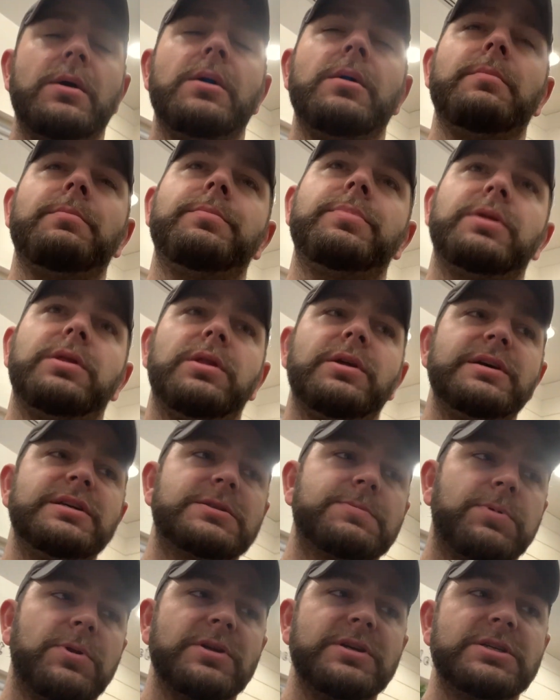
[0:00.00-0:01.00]
Please,
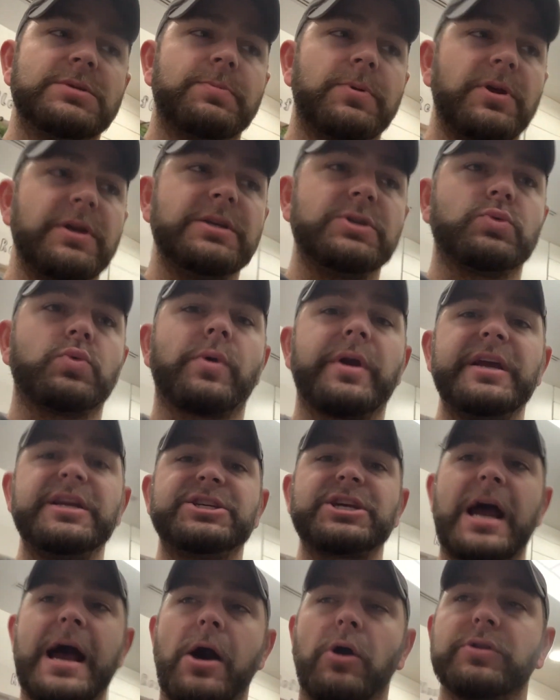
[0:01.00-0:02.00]
please, please
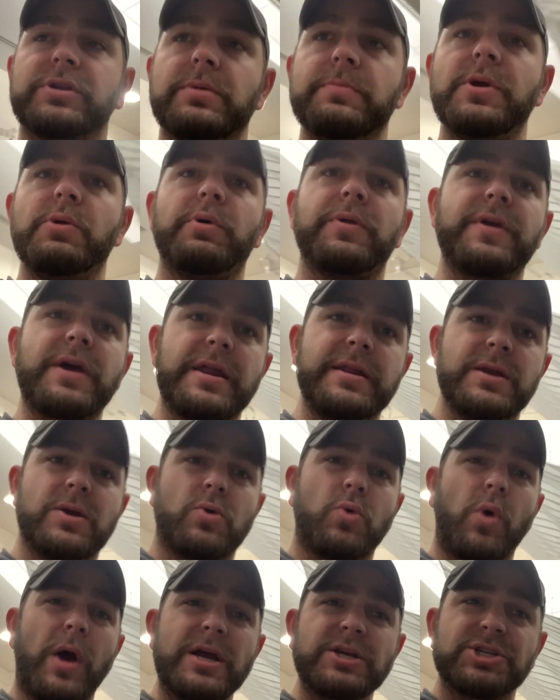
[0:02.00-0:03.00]
reach out to me with any
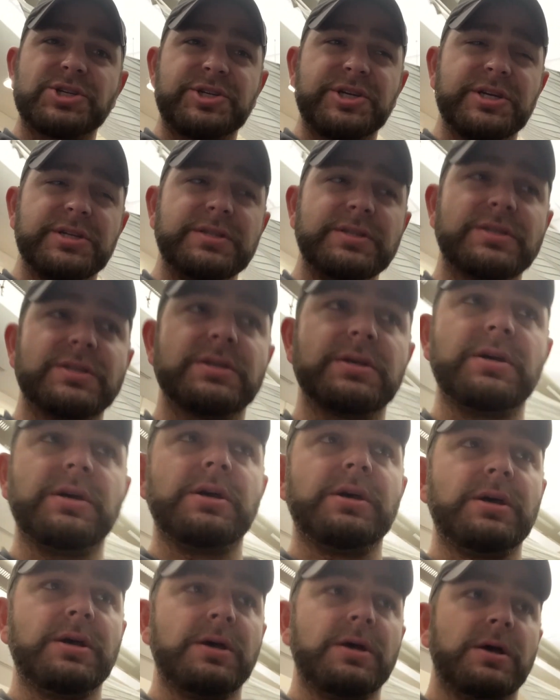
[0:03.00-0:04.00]
questions.
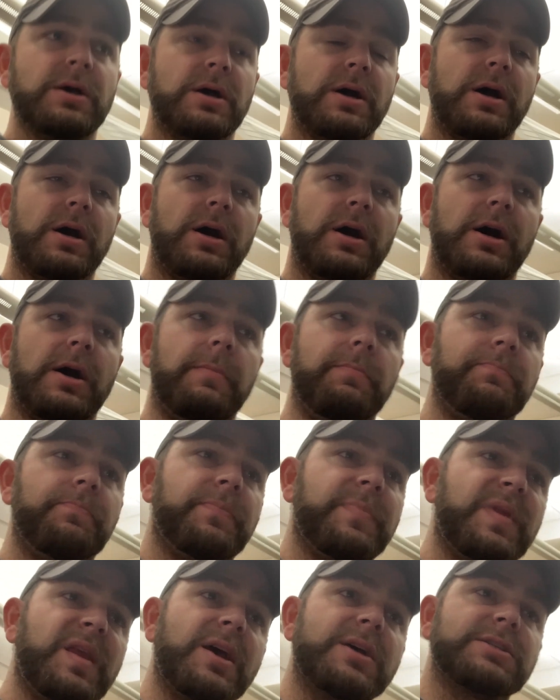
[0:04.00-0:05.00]

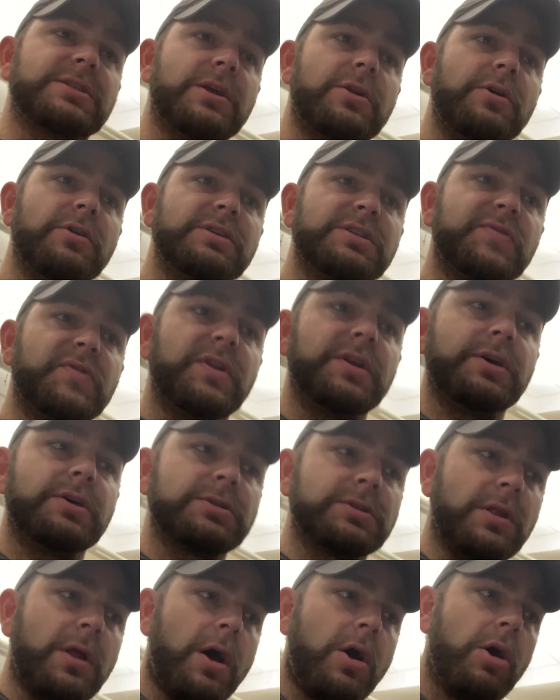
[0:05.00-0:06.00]
Yes, I know this video is
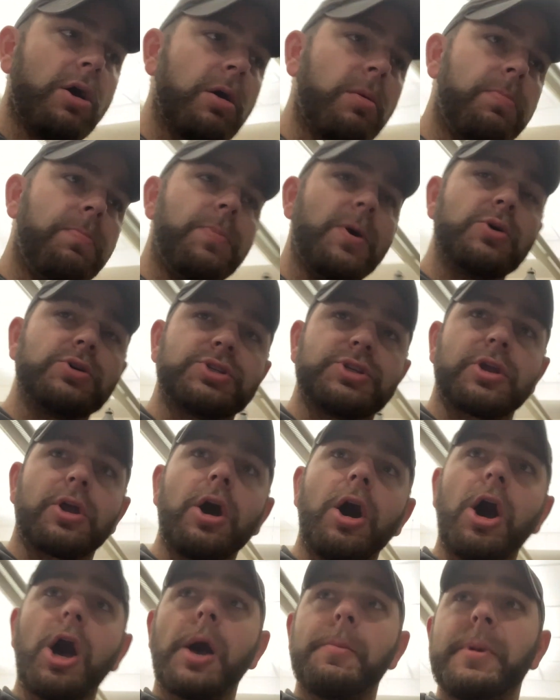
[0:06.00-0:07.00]
long. Post a
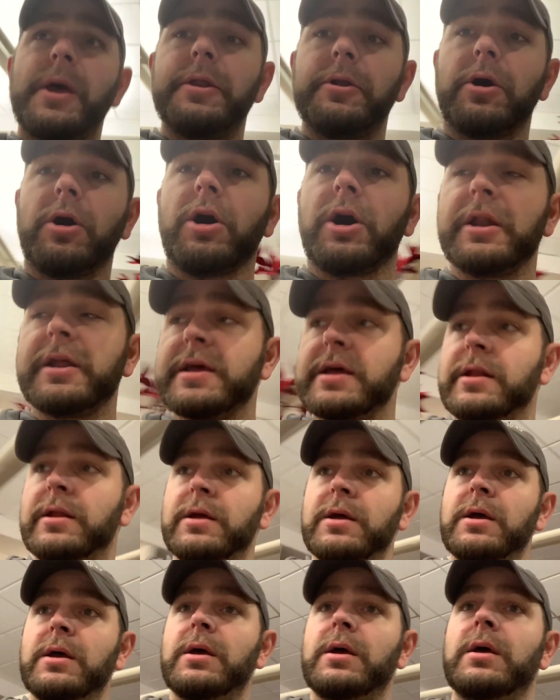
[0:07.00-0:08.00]
comment on it.
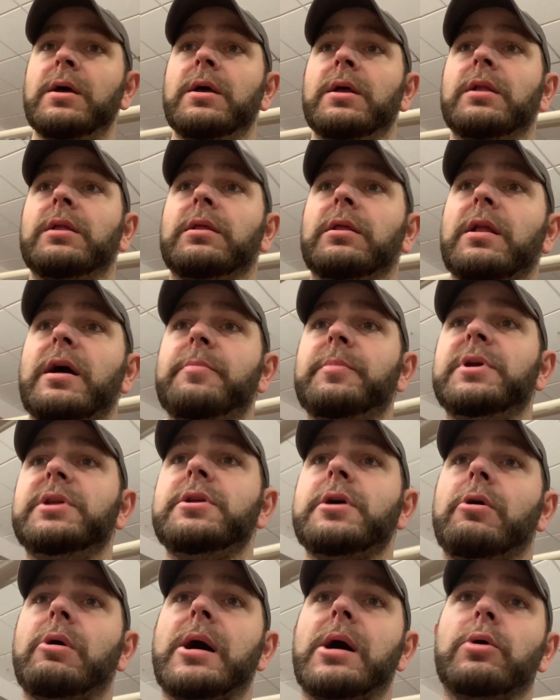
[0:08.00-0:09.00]
Let me
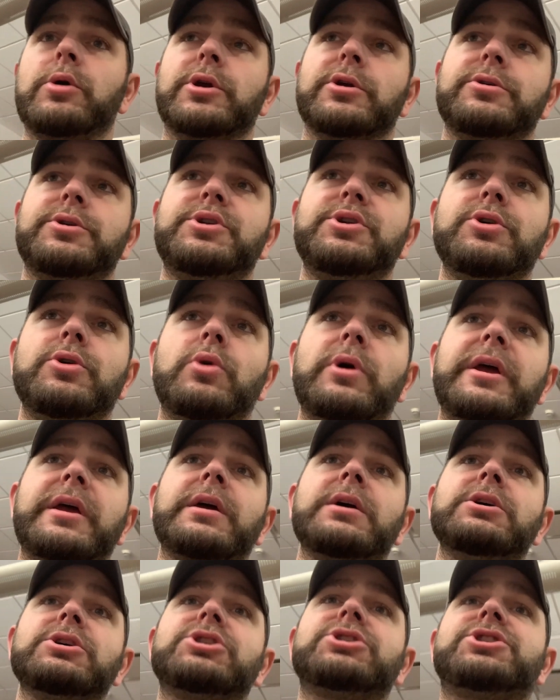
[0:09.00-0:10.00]
know how you're
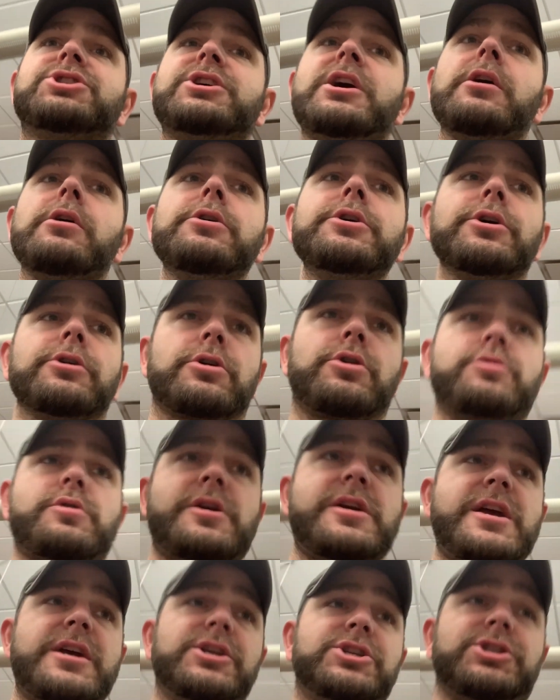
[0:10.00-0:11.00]
doing. Share your
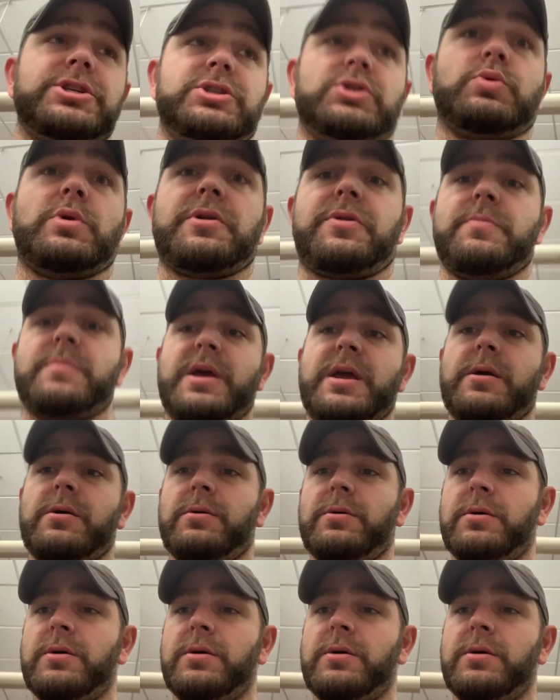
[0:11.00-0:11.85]
creations with me.